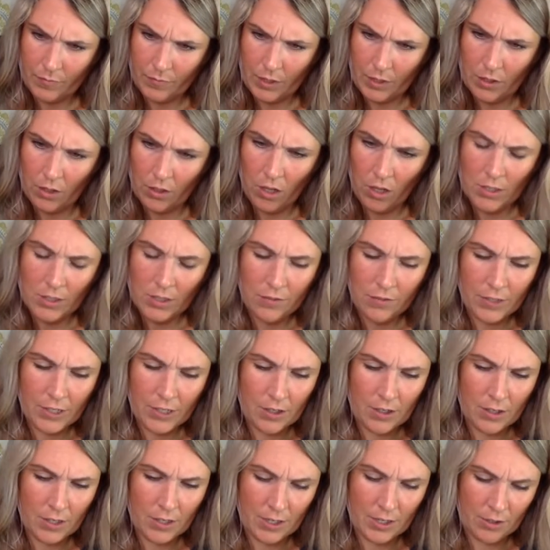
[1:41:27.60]
Lots of
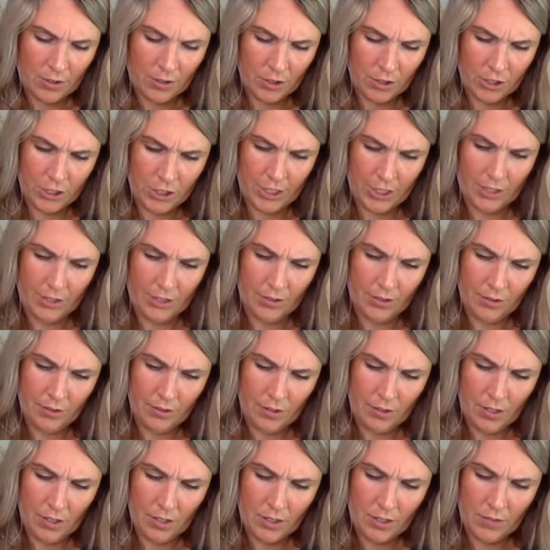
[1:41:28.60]
air energy,
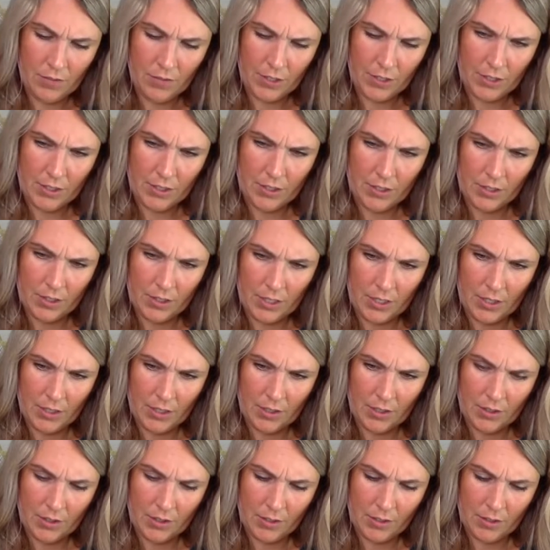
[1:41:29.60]
lots of
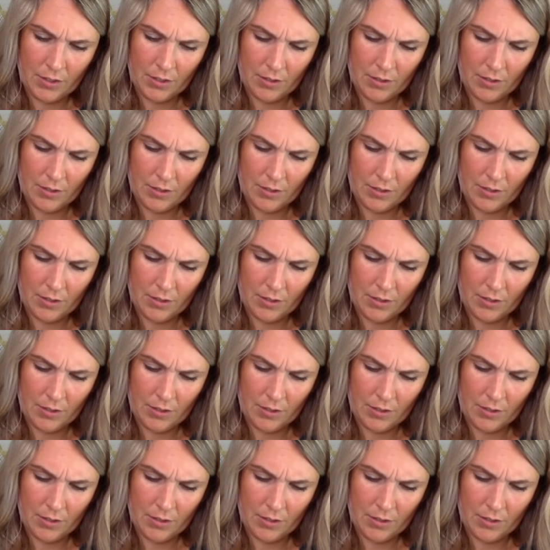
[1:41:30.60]
intellect,